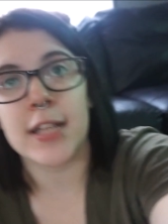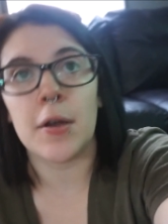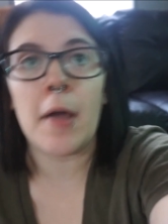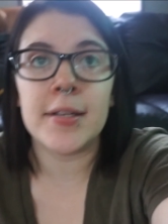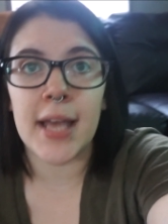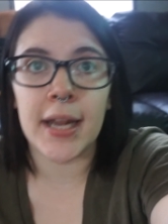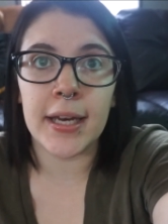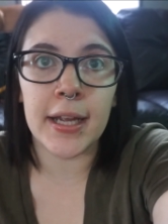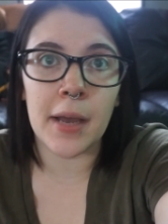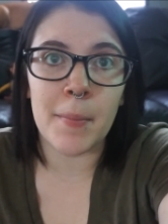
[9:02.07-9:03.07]
I was
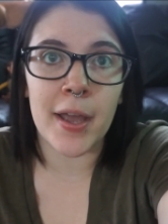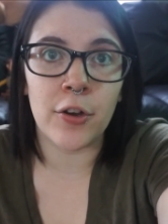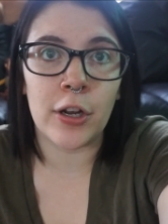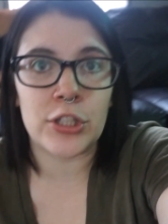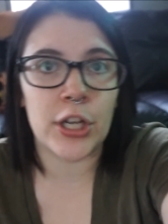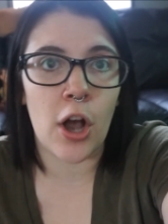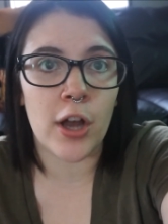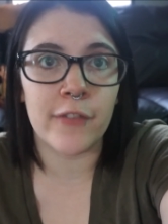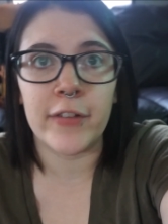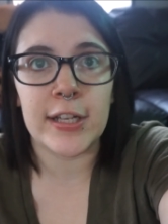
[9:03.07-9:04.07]
editing my grocery haul
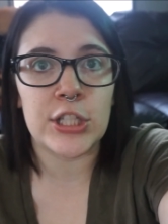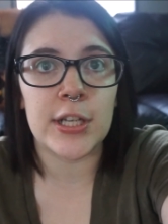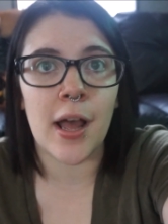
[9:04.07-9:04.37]
to finish it